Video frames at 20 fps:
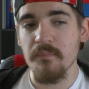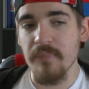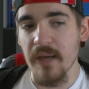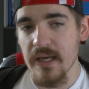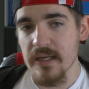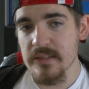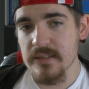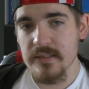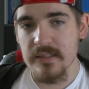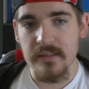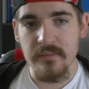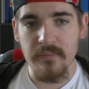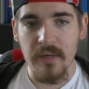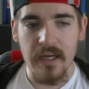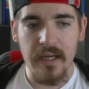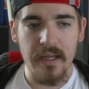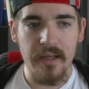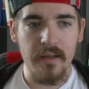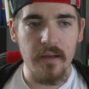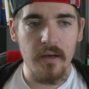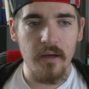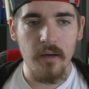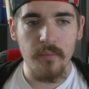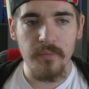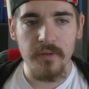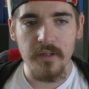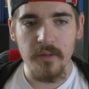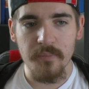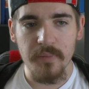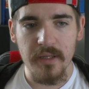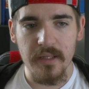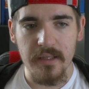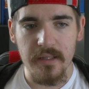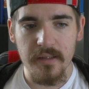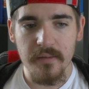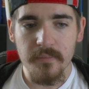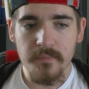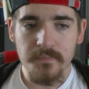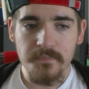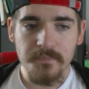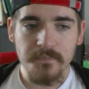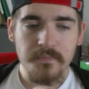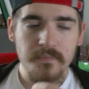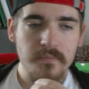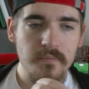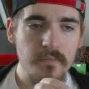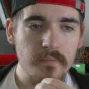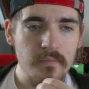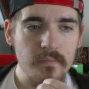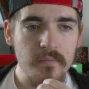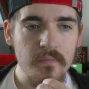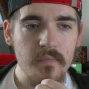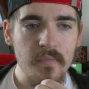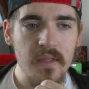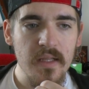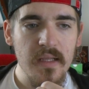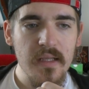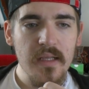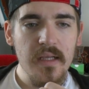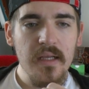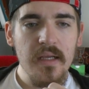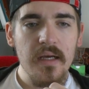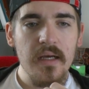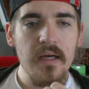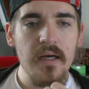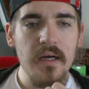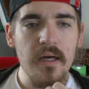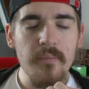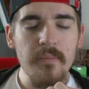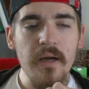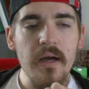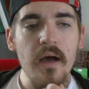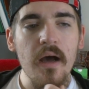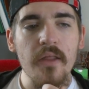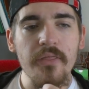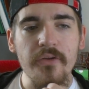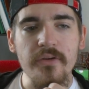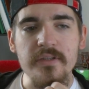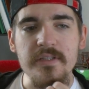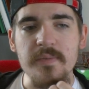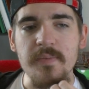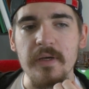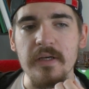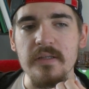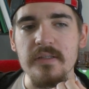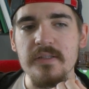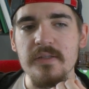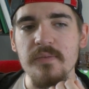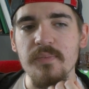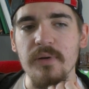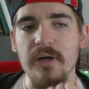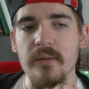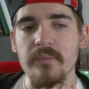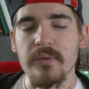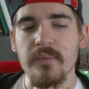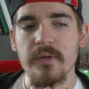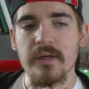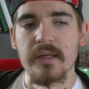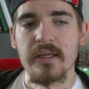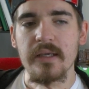best in my humble opinion. Other spells you probably want to